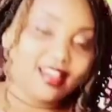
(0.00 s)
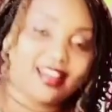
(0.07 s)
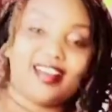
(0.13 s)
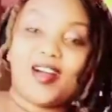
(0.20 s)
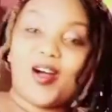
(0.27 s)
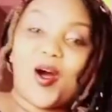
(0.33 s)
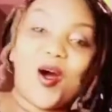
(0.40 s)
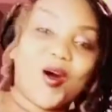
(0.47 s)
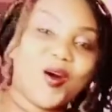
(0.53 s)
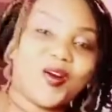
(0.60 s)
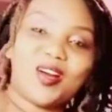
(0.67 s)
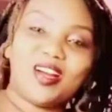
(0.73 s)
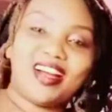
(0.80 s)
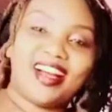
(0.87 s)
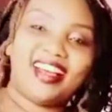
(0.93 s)
Oh,
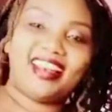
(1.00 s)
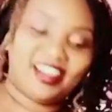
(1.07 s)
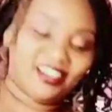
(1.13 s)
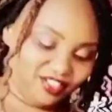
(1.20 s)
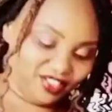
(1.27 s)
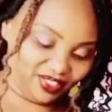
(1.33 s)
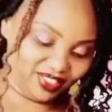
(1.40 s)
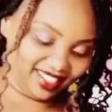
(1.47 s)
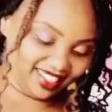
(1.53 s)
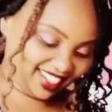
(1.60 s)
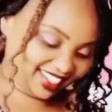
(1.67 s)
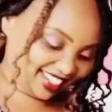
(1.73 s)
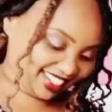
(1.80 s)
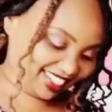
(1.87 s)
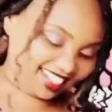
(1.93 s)
I love doing
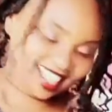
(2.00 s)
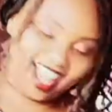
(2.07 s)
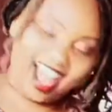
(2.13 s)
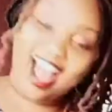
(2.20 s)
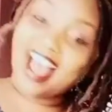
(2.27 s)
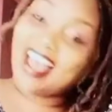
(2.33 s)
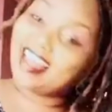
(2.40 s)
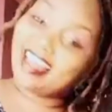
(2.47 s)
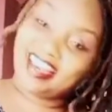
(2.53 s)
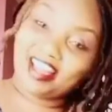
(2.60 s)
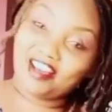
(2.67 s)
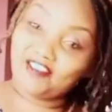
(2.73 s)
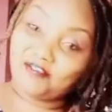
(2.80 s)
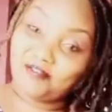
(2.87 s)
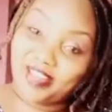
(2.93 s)
this. I
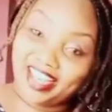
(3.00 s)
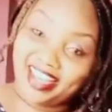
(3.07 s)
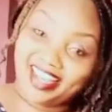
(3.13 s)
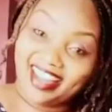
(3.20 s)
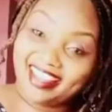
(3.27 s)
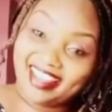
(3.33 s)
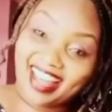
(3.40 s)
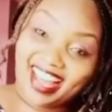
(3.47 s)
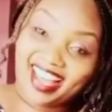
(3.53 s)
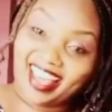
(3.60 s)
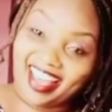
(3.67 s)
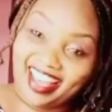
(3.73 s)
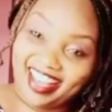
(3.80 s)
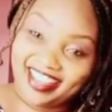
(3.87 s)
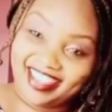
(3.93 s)
love being in the
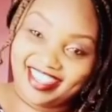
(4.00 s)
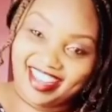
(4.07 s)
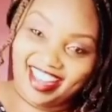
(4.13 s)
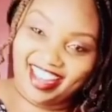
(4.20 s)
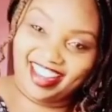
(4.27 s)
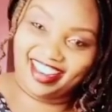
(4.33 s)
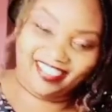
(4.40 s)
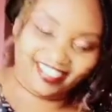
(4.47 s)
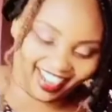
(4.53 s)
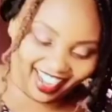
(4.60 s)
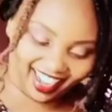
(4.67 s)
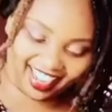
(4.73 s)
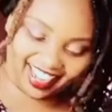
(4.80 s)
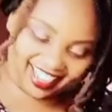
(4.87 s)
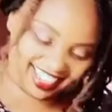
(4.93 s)
kitchen.
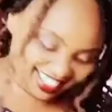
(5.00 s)
Okay,